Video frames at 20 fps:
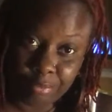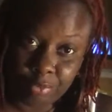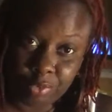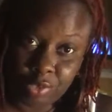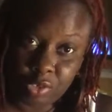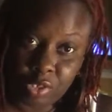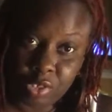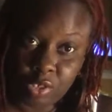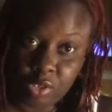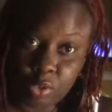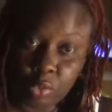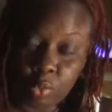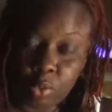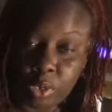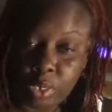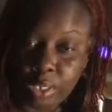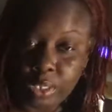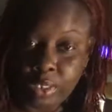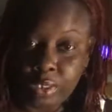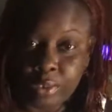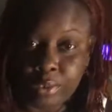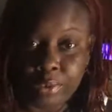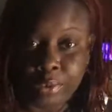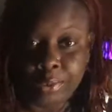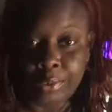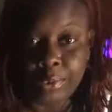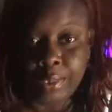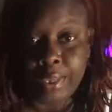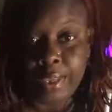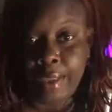Just wanted to
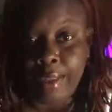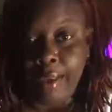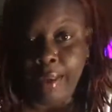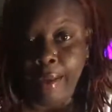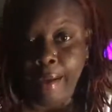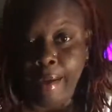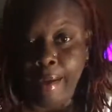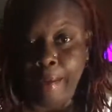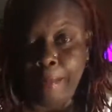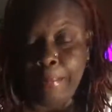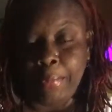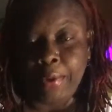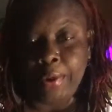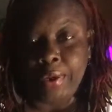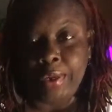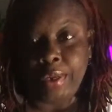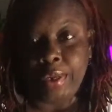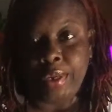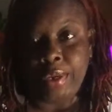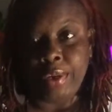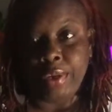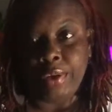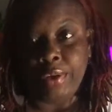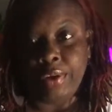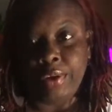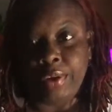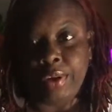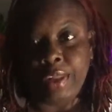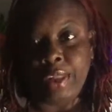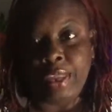hop on
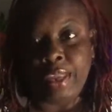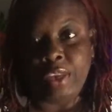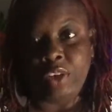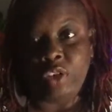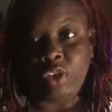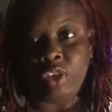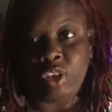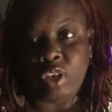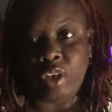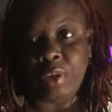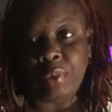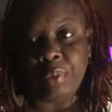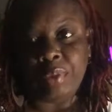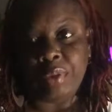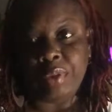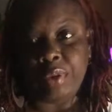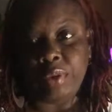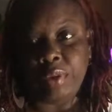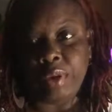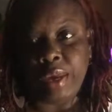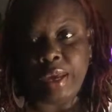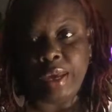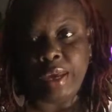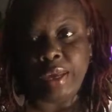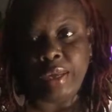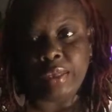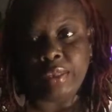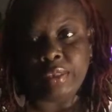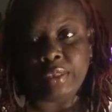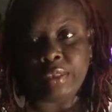here and share with you
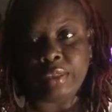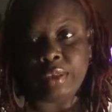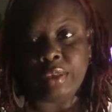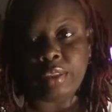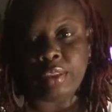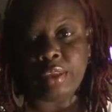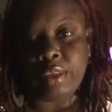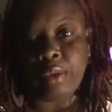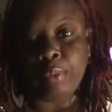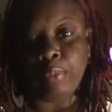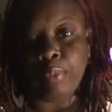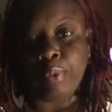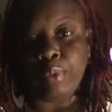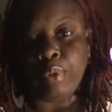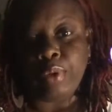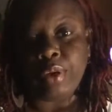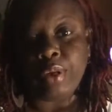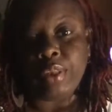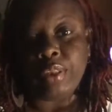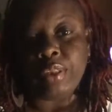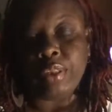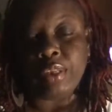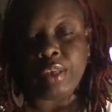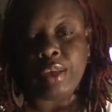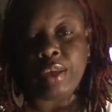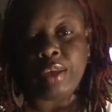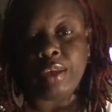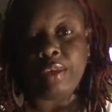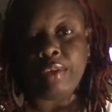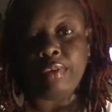guys the importance
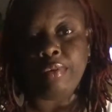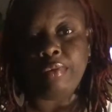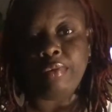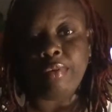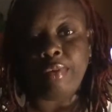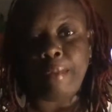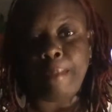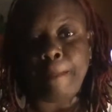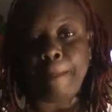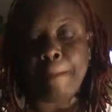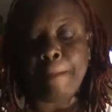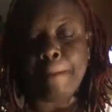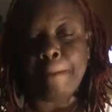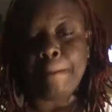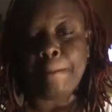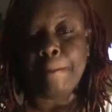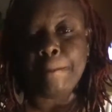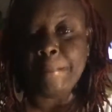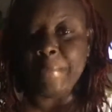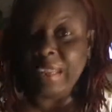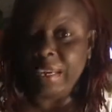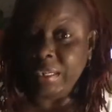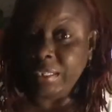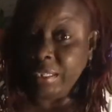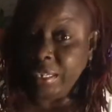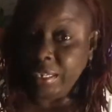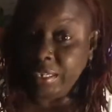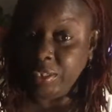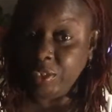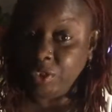of
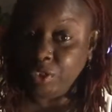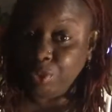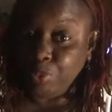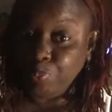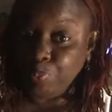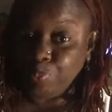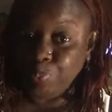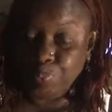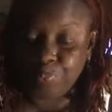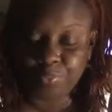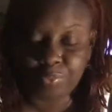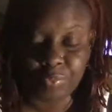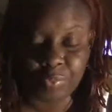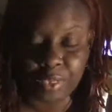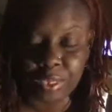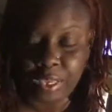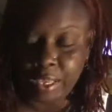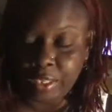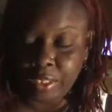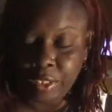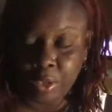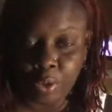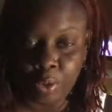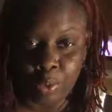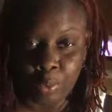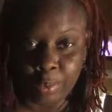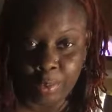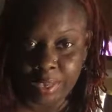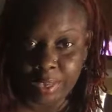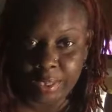meditation, as
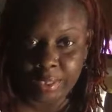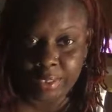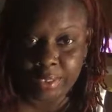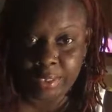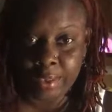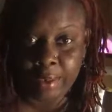always.